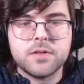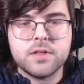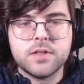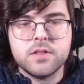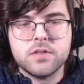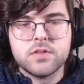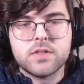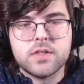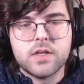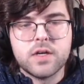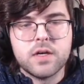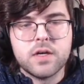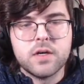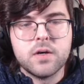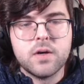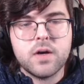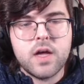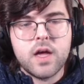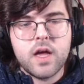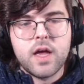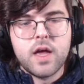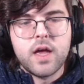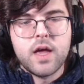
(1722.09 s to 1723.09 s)
And so
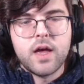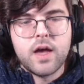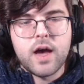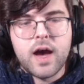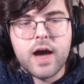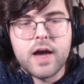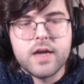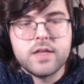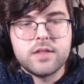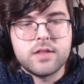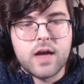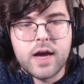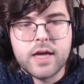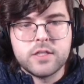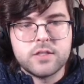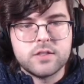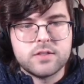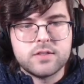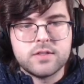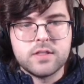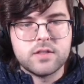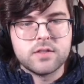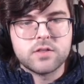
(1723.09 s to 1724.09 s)
I
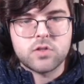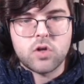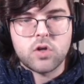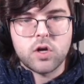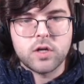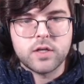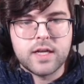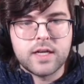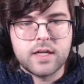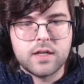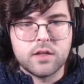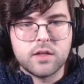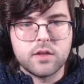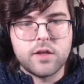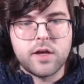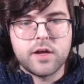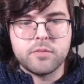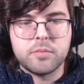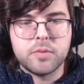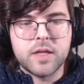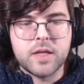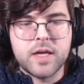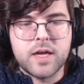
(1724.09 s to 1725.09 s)
just see this card getting a lot
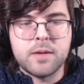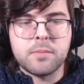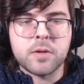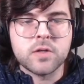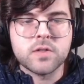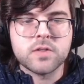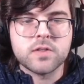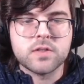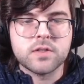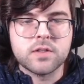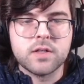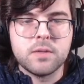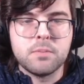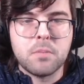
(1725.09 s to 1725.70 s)
of play personally.